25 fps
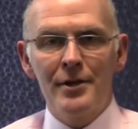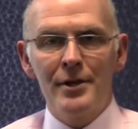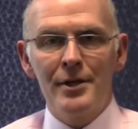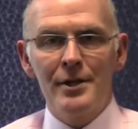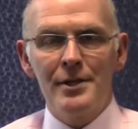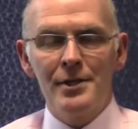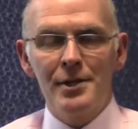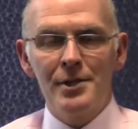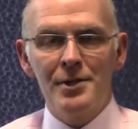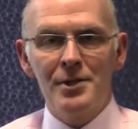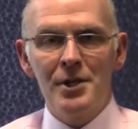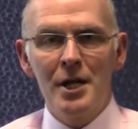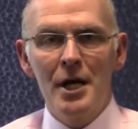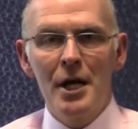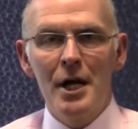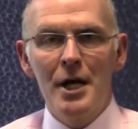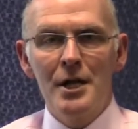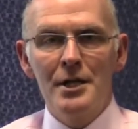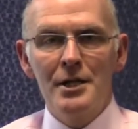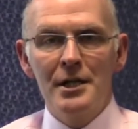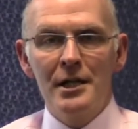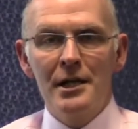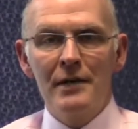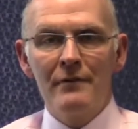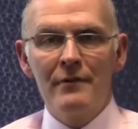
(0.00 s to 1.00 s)
theatres
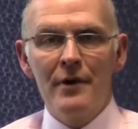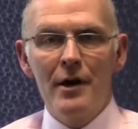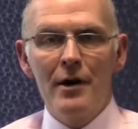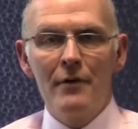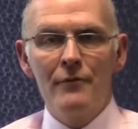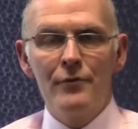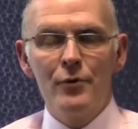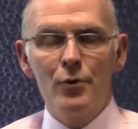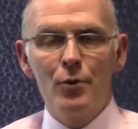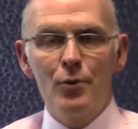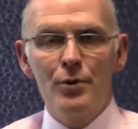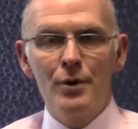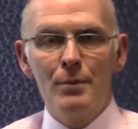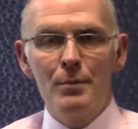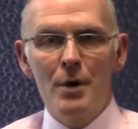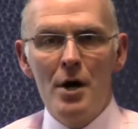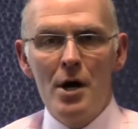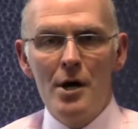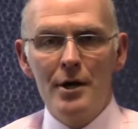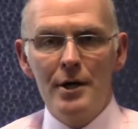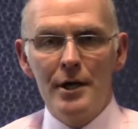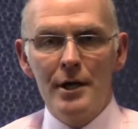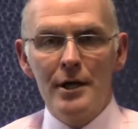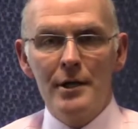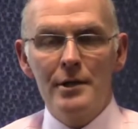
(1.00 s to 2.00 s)
to give our view on the
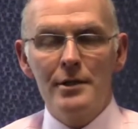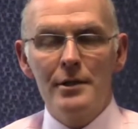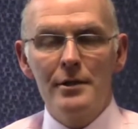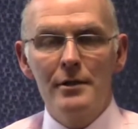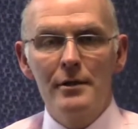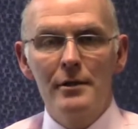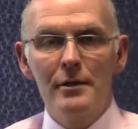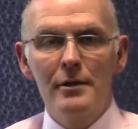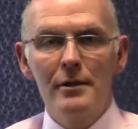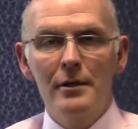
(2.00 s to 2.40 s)
market.